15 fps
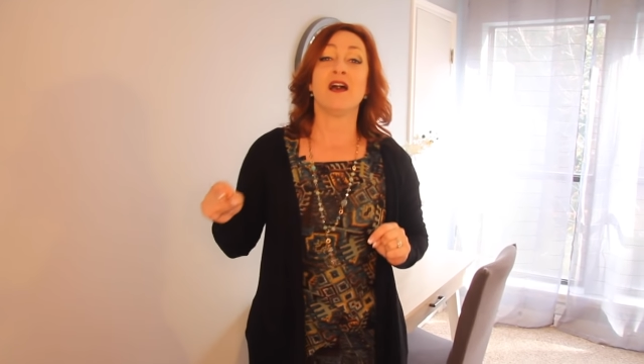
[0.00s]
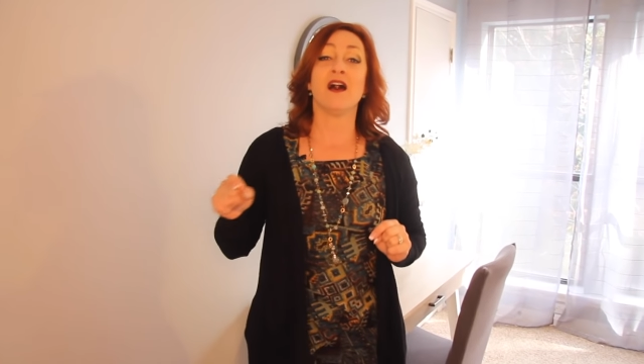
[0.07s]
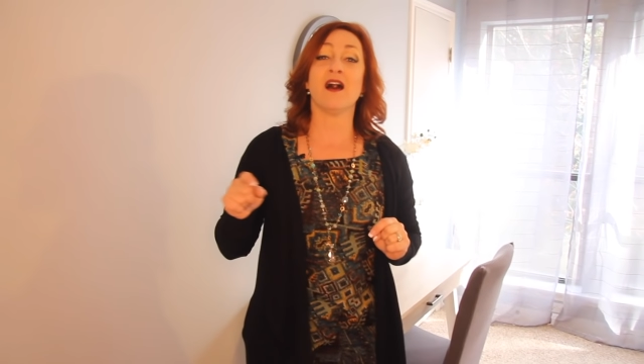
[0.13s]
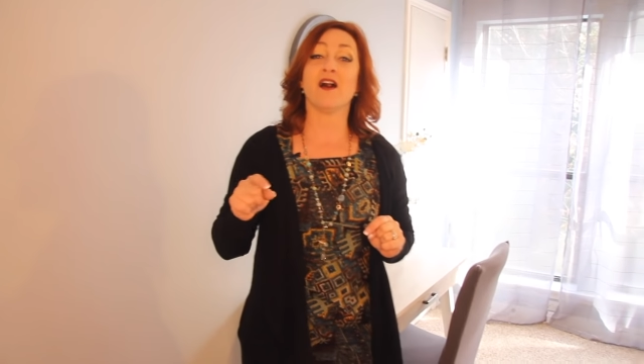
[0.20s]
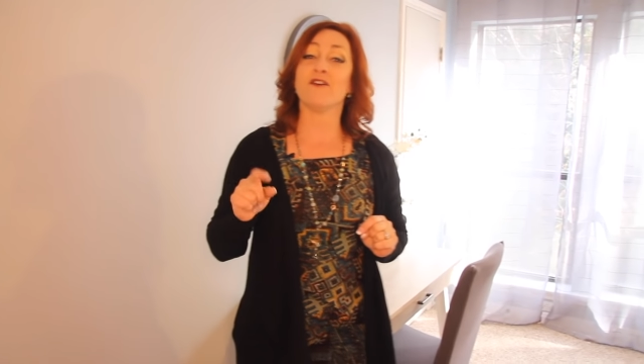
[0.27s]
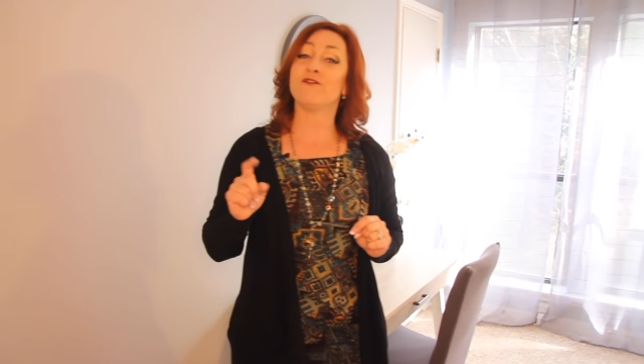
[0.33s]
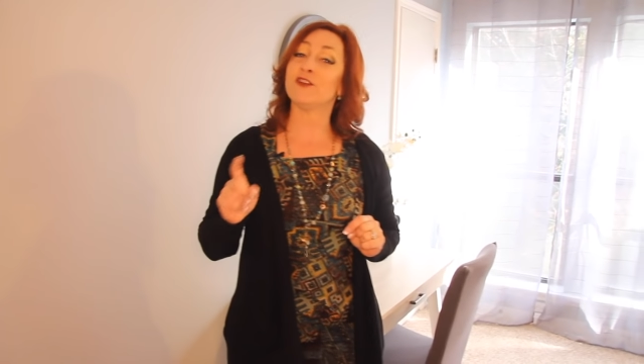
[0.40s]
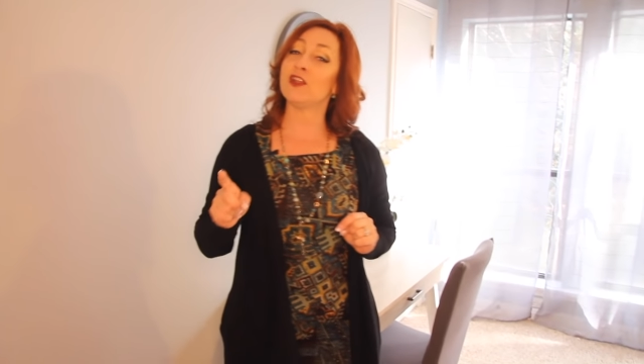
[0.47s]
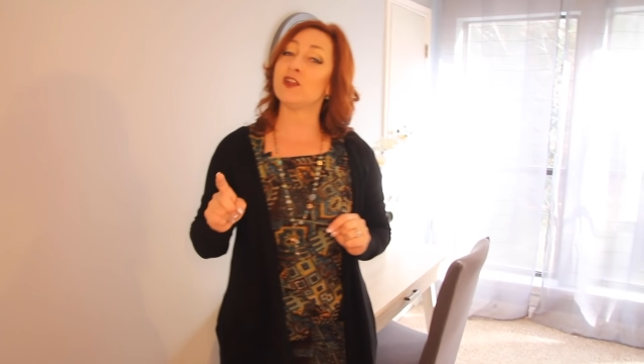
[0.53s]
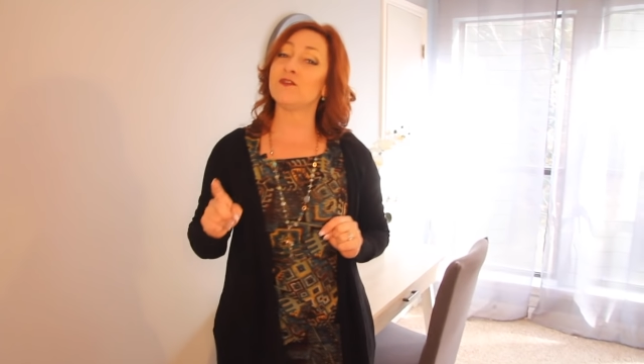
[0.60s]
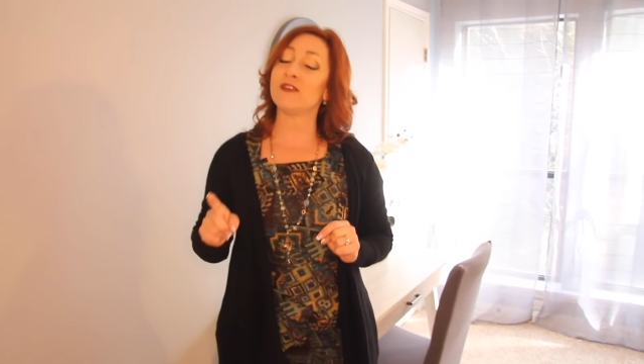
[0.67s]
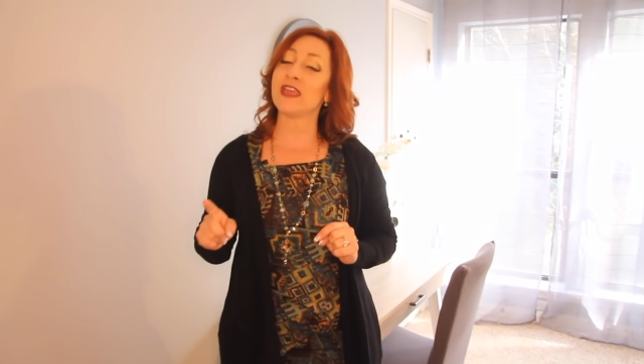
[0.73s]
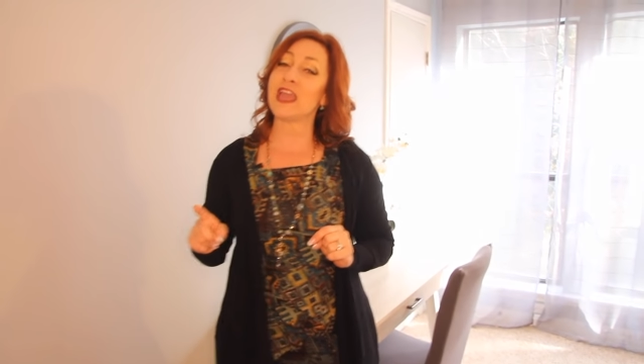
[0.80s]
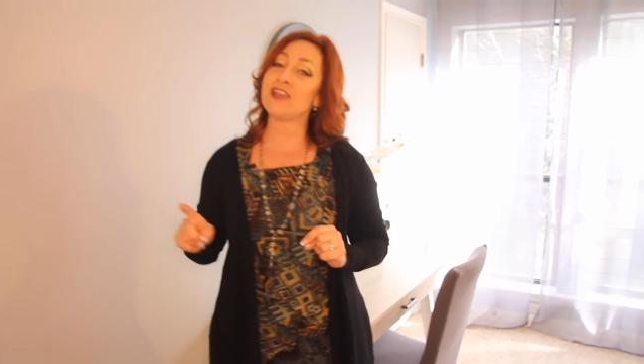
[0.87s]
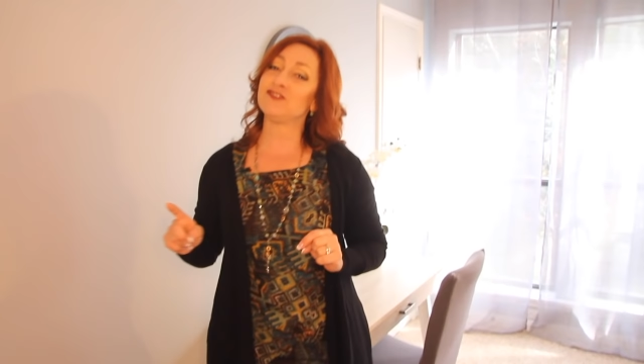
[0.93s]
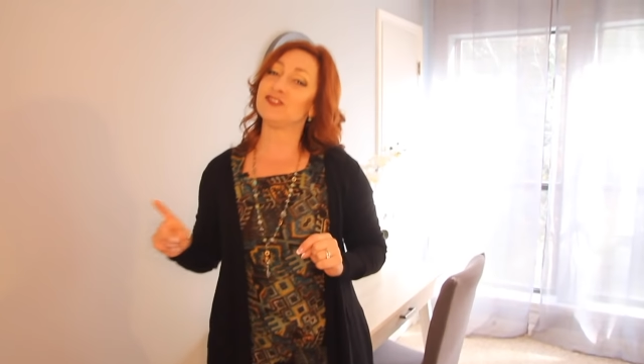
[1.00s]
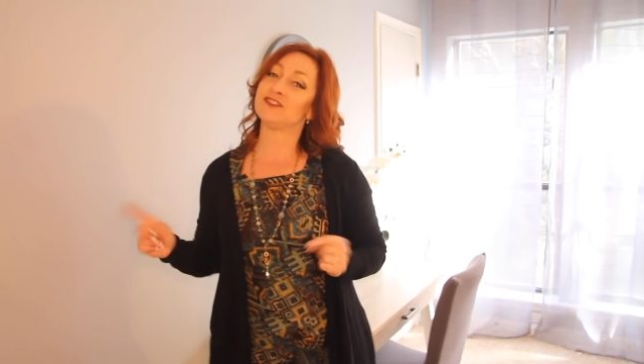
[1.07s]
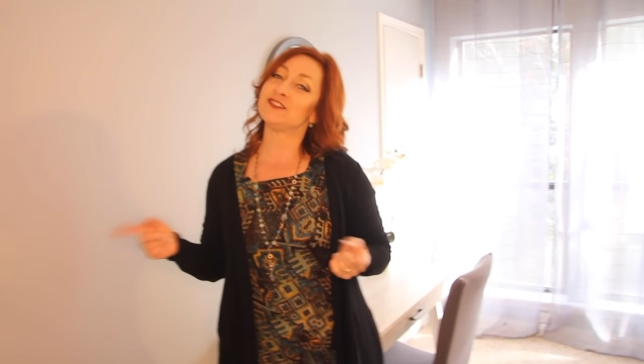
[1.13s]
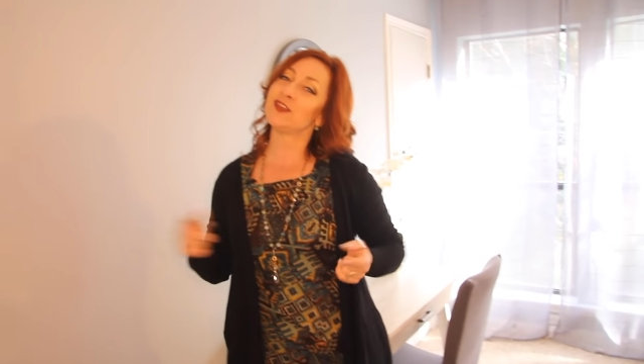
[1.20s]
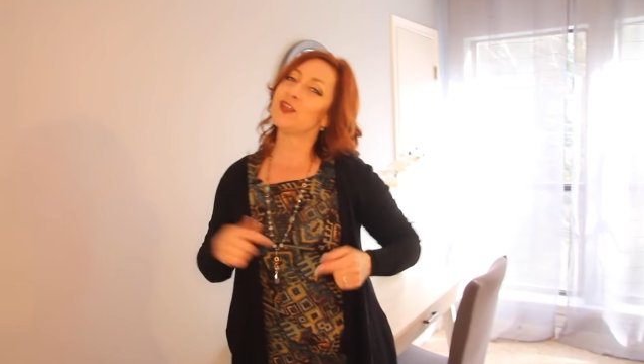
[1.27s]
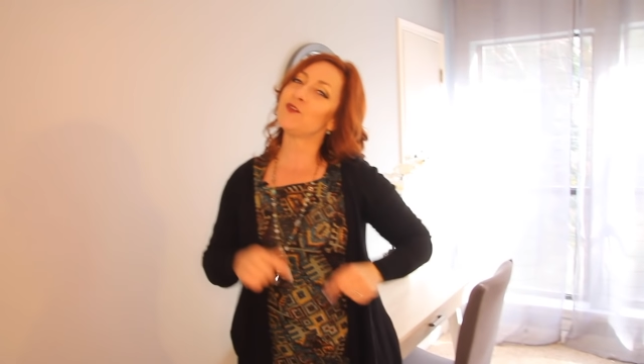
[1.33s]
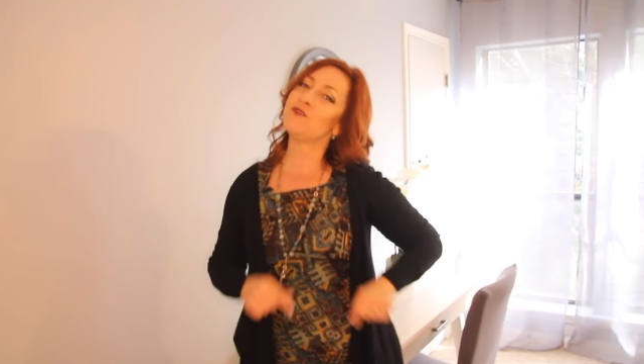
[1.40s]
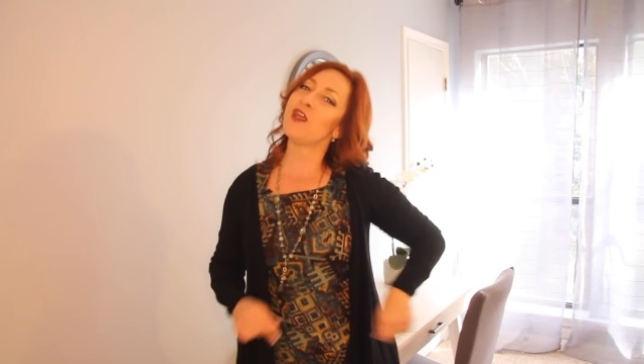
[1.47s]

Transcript: uh, for notifications so you'll